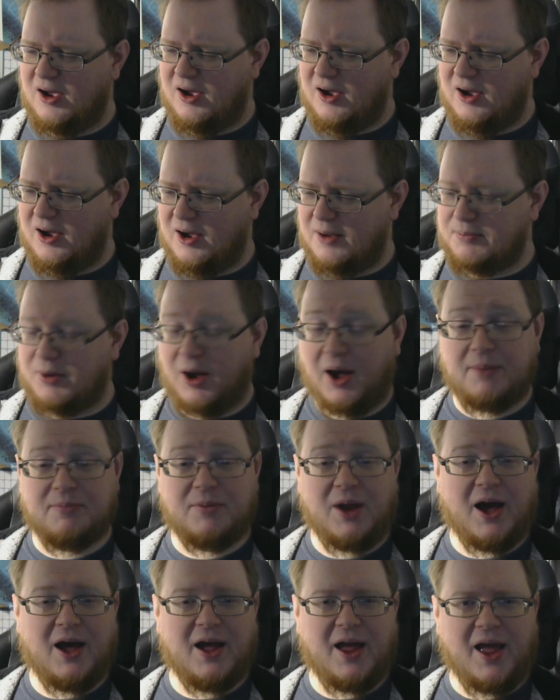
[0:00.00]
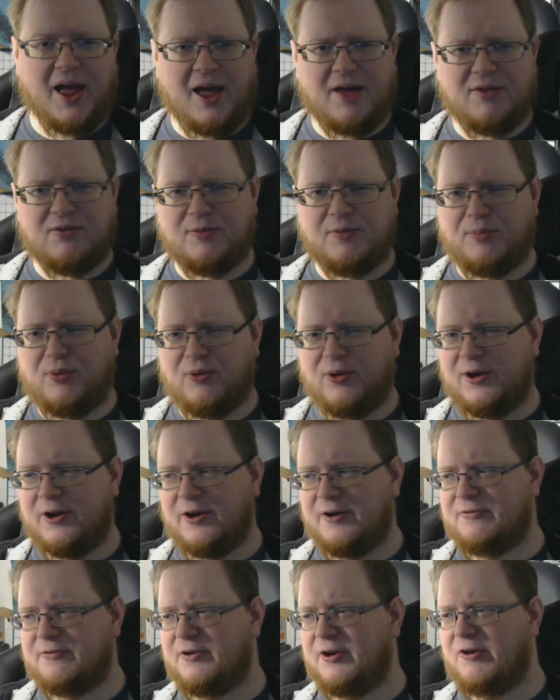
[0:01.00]
but I'm not at the point
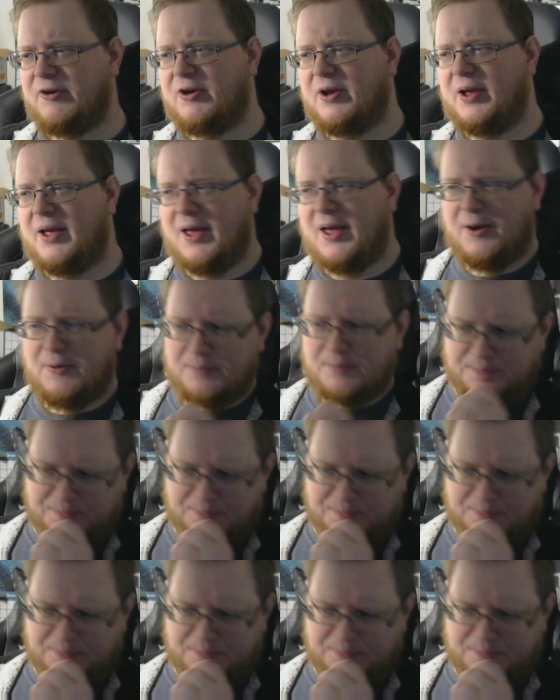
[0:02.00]
of figuring out